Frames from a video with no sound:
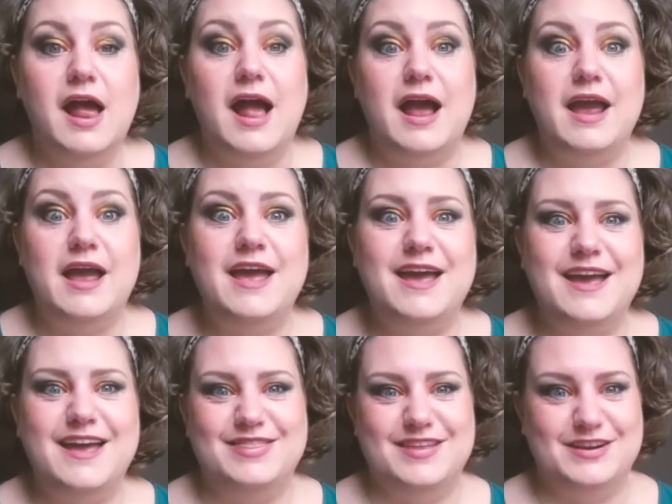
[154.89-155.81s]

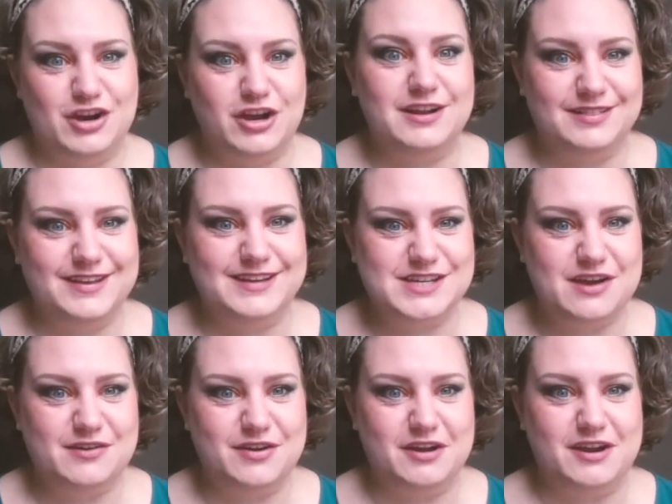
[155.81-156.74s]
and then you're going to lay
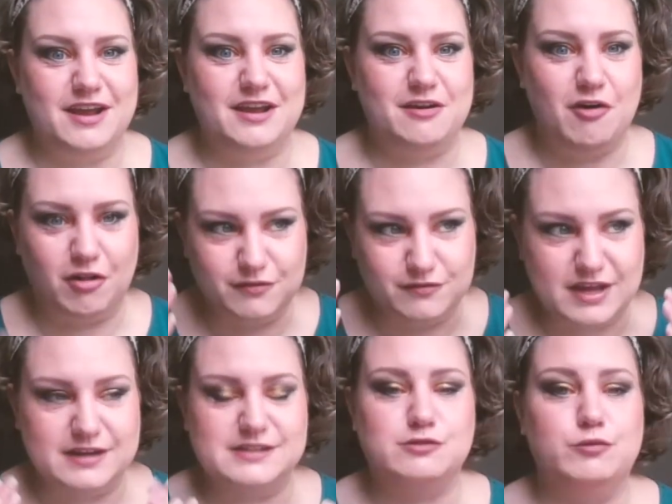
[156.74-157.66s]
down on it, and all of
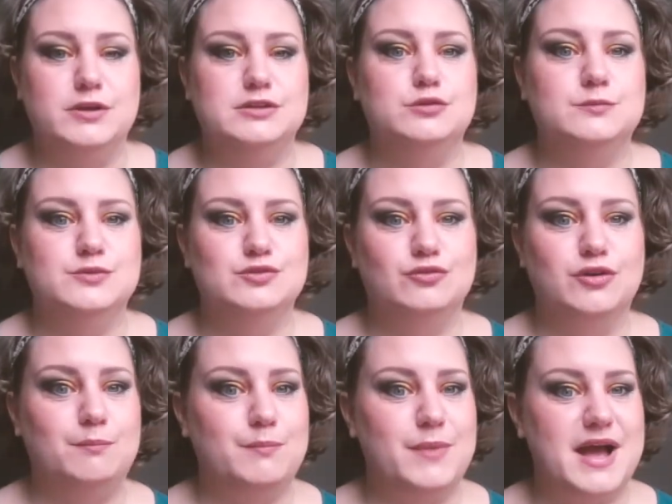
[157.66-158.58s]
that is going to
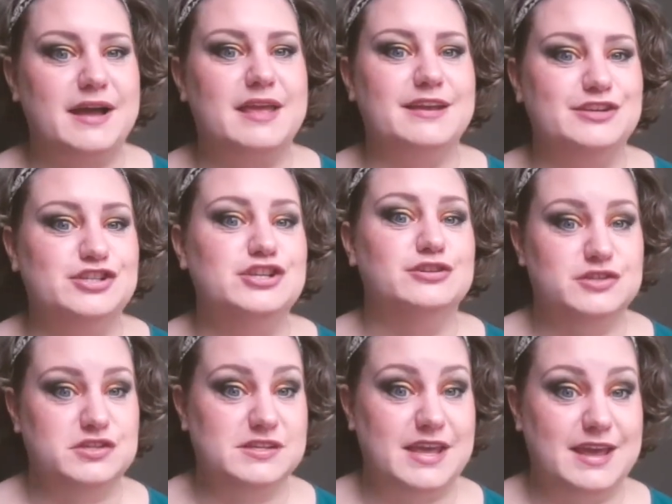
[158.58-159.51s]
absorb back into your
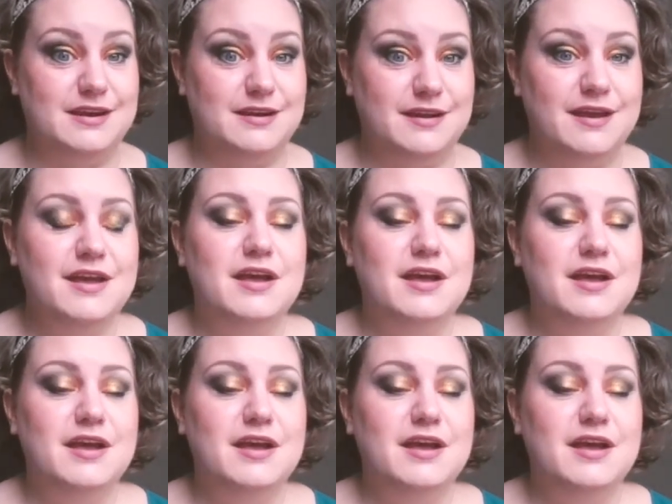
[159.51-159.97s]
skin.